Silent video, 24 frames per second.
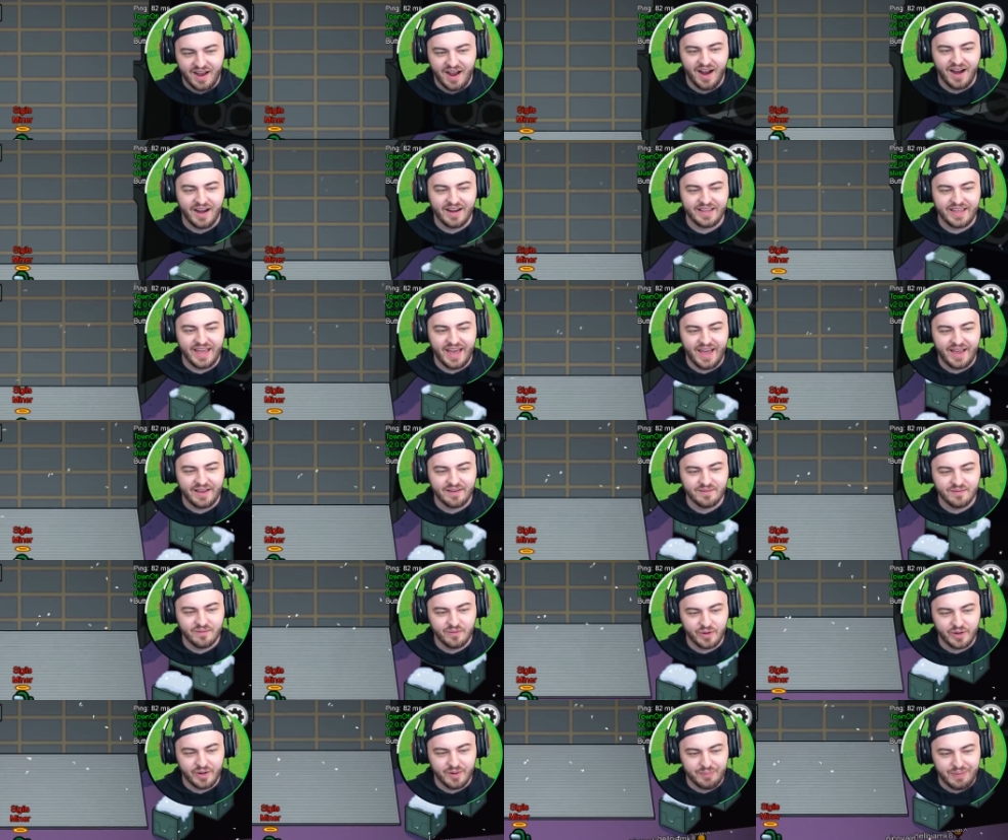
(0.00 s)
All right, gang.
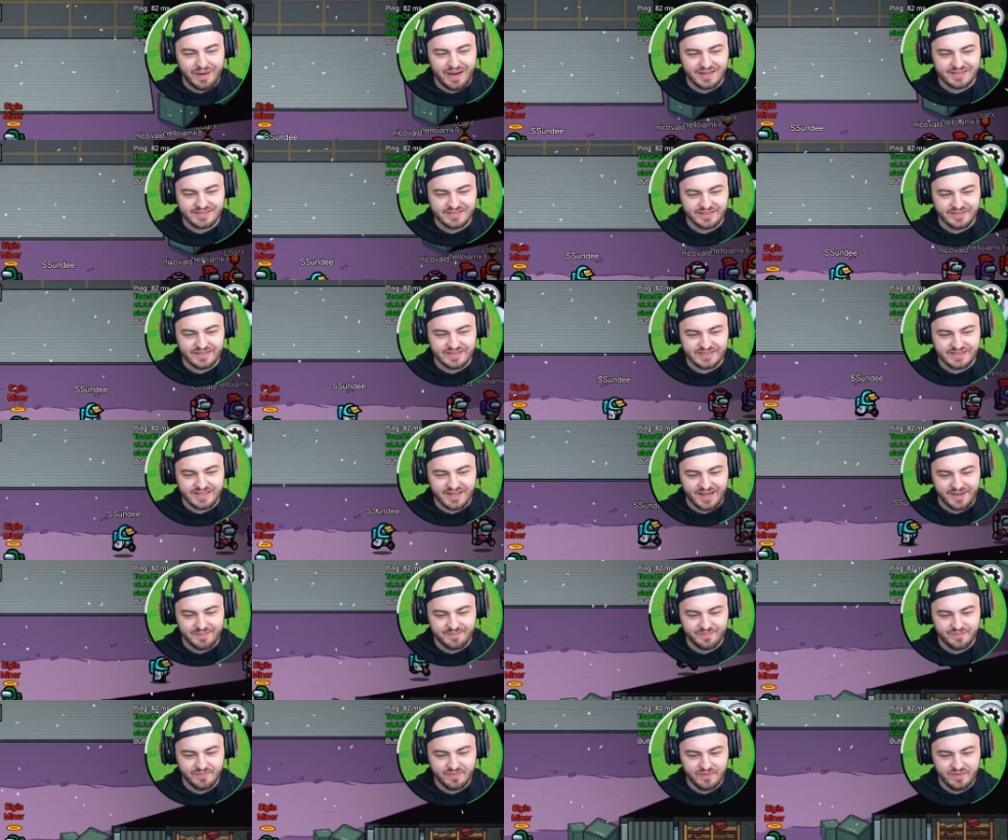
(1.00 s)
We're an imposter this
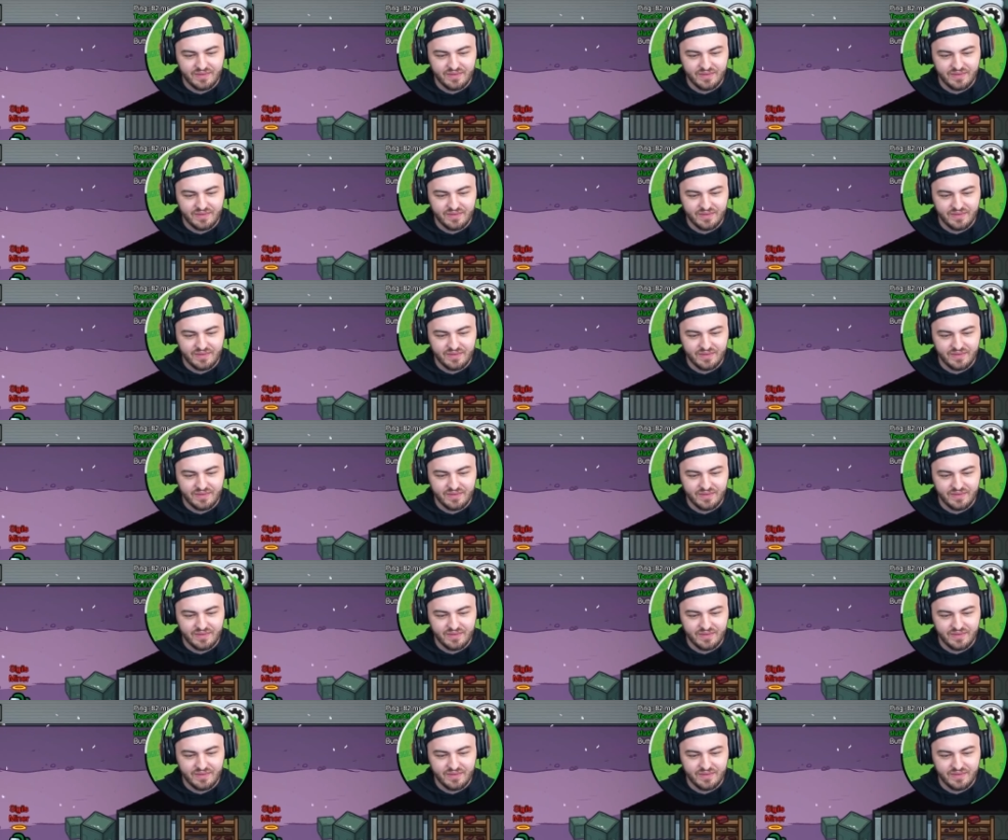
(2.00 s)
time.